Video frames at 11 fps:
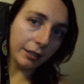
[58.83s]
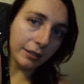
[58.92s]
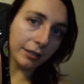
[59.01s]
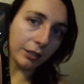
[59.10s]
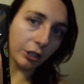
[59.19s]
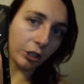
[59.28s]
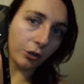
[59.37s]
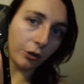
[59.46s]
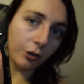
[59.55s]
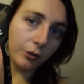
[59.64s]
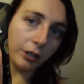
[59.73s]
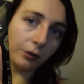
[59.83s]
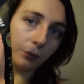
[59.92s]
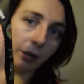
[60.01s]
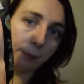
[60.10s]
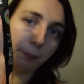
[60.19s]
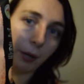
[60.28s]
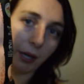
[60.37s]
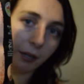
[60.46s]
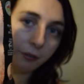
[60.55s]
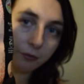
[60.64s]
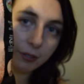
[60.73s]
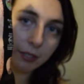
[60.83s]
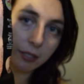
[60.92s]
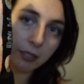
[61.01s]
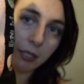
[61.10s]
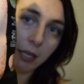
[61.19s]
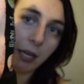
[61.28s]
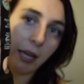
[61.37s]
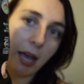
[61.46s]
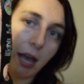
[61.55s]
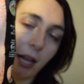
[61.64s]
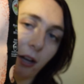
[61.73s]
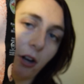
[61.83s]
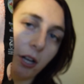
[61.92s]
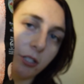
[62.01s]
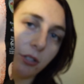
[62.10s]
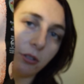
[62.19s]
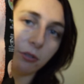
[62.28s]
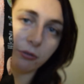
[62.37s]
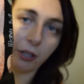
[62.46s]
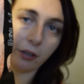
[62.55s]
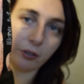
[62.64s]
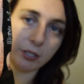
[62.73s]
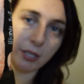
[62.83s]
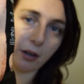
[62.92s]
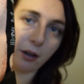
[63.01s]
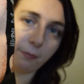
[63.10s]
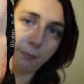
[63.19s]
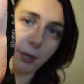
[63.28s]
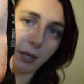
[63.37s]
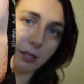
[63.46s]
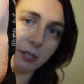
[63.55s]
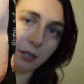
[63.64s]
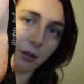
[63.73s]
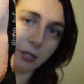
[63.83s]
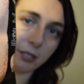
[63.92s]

is the GoGo Quinoa Puffs, and I got two flavors. I got pink salt